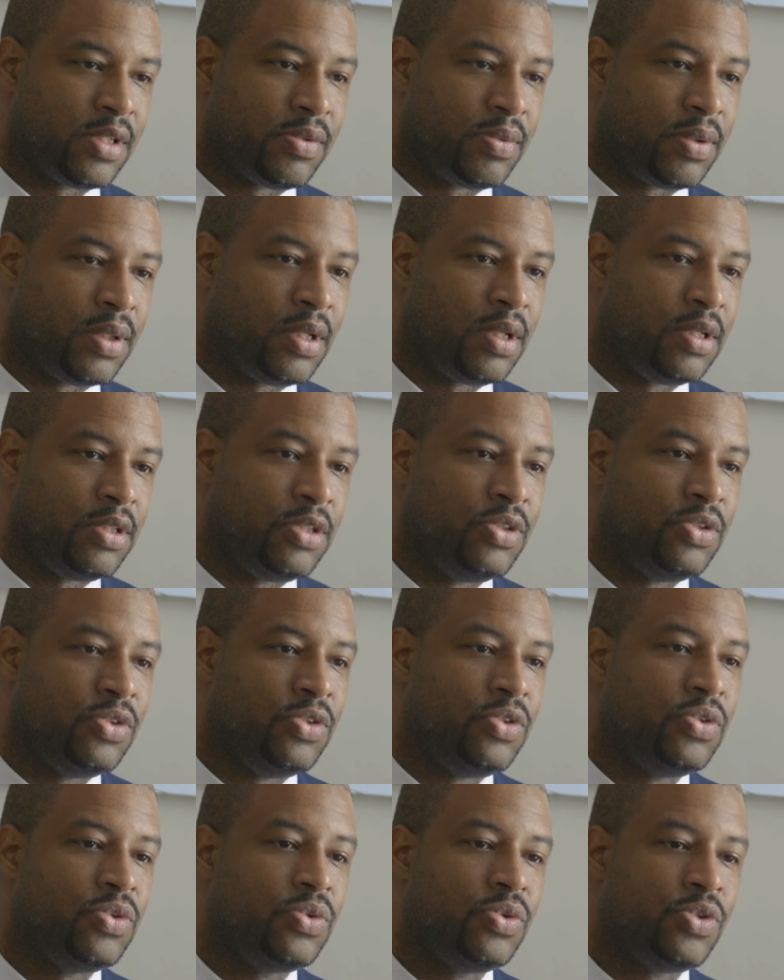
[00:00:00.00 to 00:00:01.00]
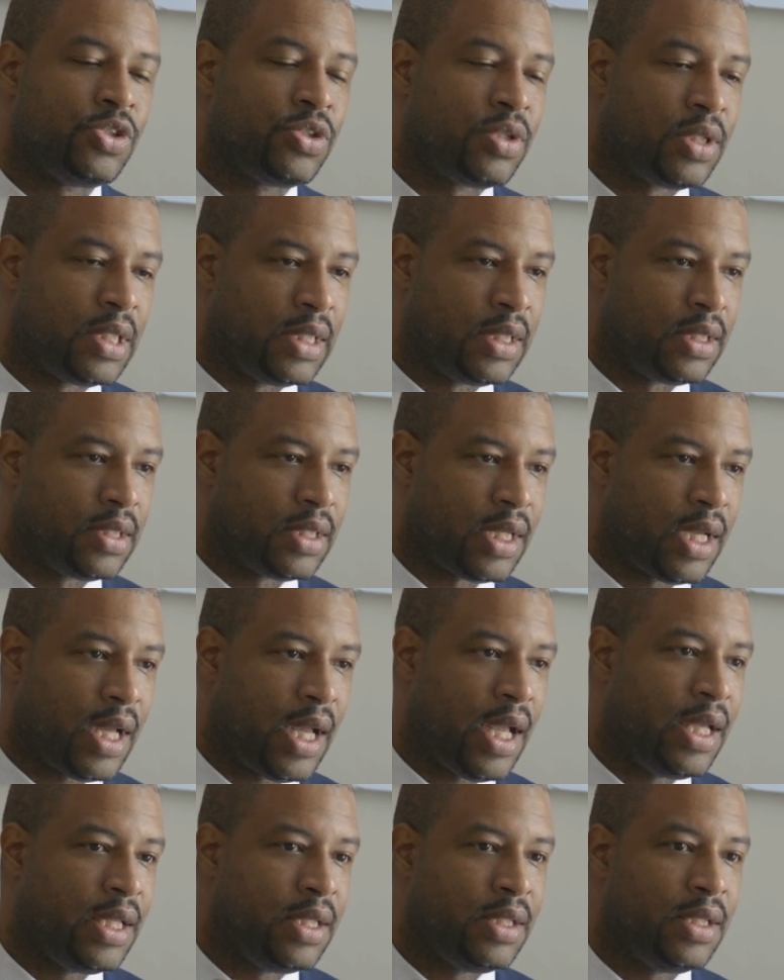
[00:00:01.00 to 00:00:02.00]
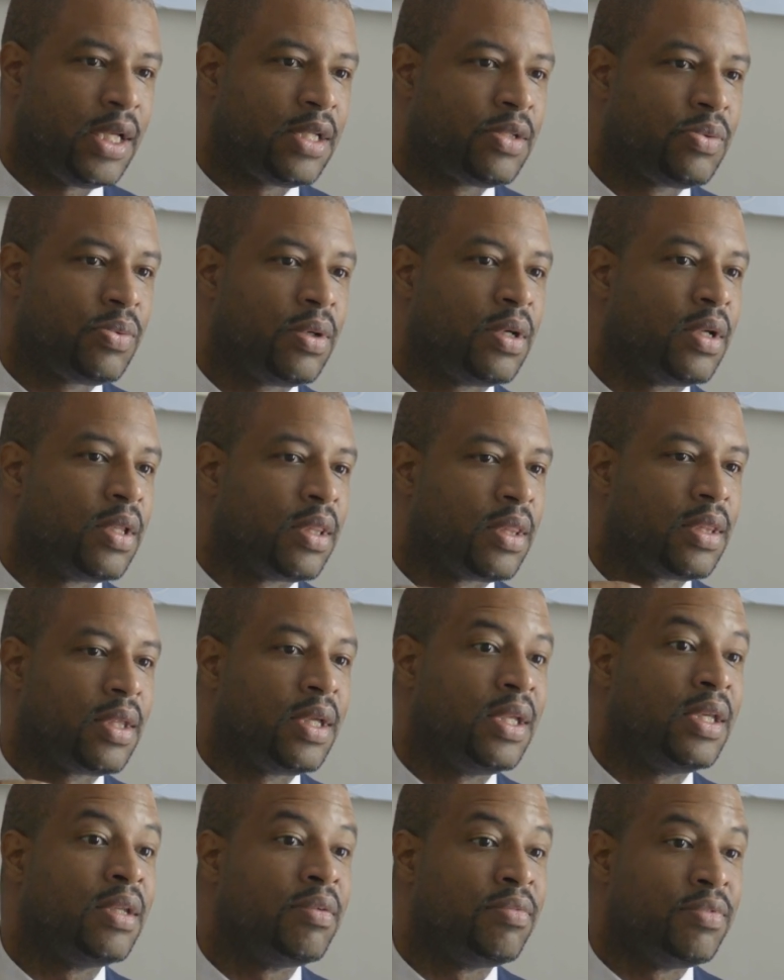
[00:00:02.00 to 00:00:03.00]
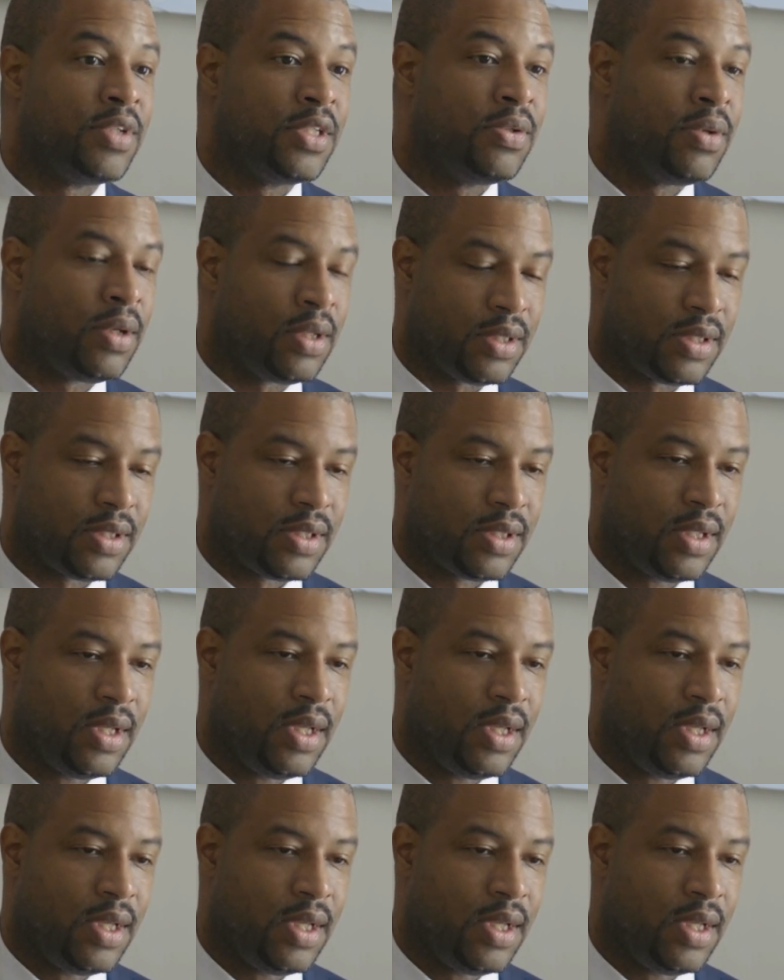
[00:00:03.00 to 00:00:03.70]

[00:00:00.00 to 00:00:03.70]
We're not usually high net worth individuals.